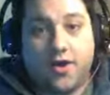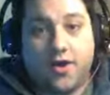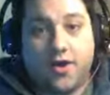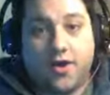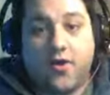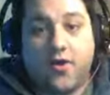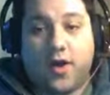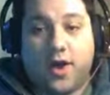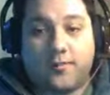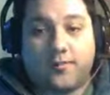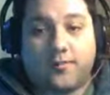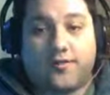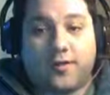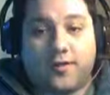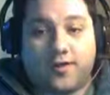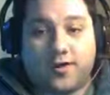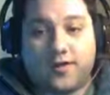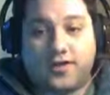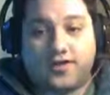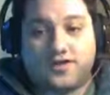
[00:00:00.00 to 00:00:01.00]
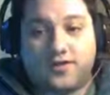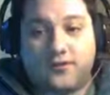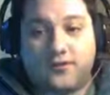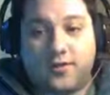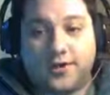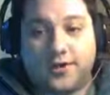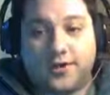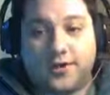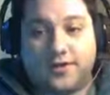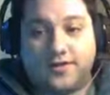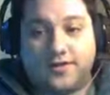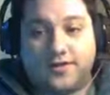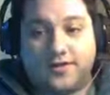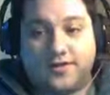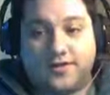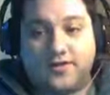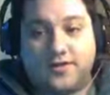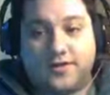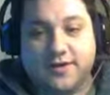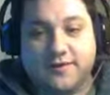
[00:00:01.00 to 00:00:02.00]
Oh, I'm sorry. Did you want to?
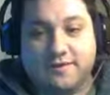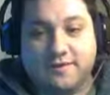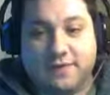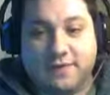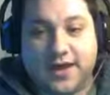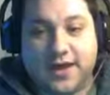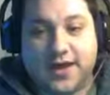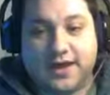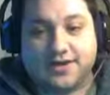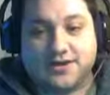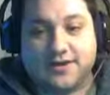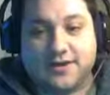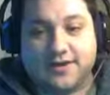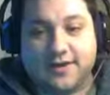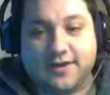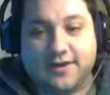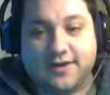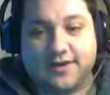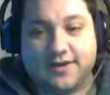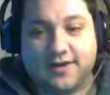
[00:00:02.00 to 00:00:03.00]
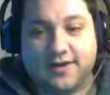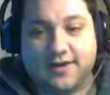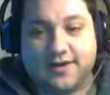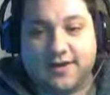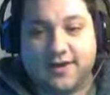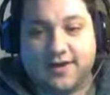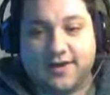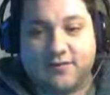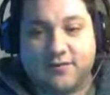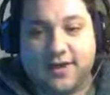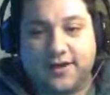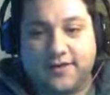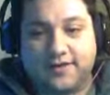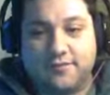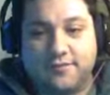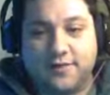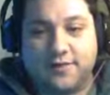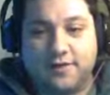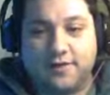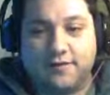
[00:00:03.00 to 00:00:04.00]
Did you want to flash six six six right in the
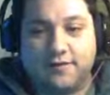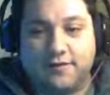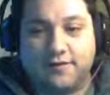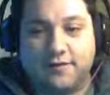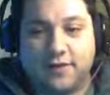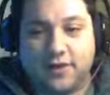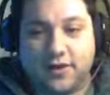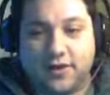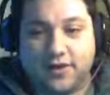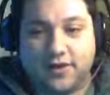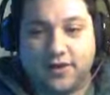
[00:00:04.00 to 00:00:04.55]
middle of your video?